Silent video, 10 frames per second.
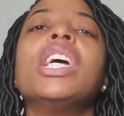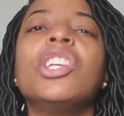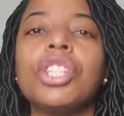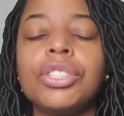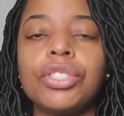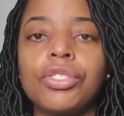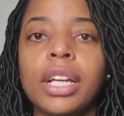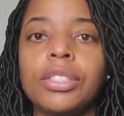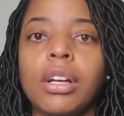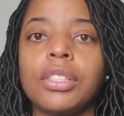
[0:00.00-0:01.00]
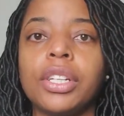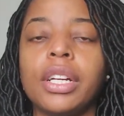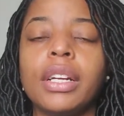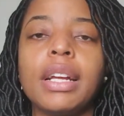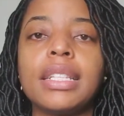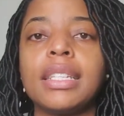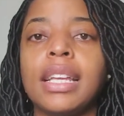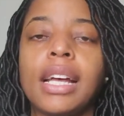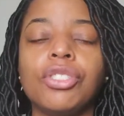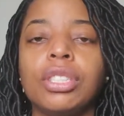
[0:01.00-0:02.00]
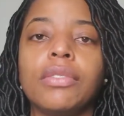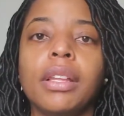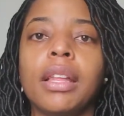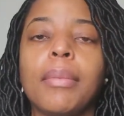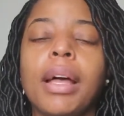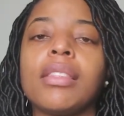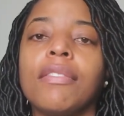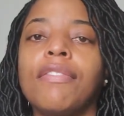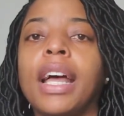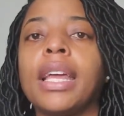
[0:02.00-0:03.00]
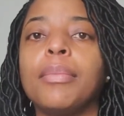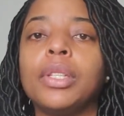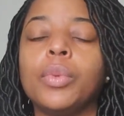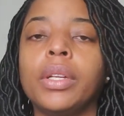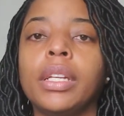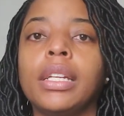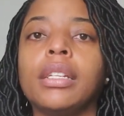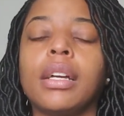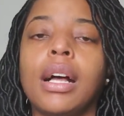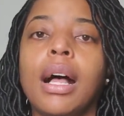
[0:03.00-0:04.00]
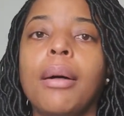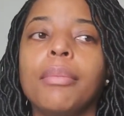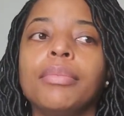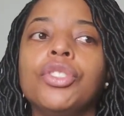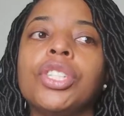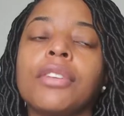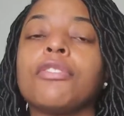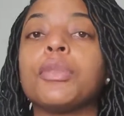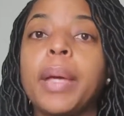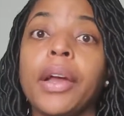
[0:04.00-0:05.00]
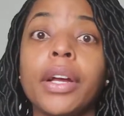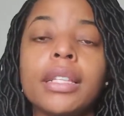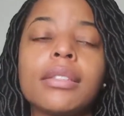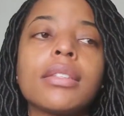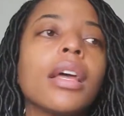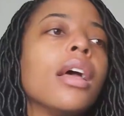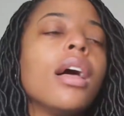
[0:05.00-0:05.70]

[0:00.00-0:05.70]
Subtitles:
She's just trying to talk to her and see how she's feeling about the fight between Jennifer's parents.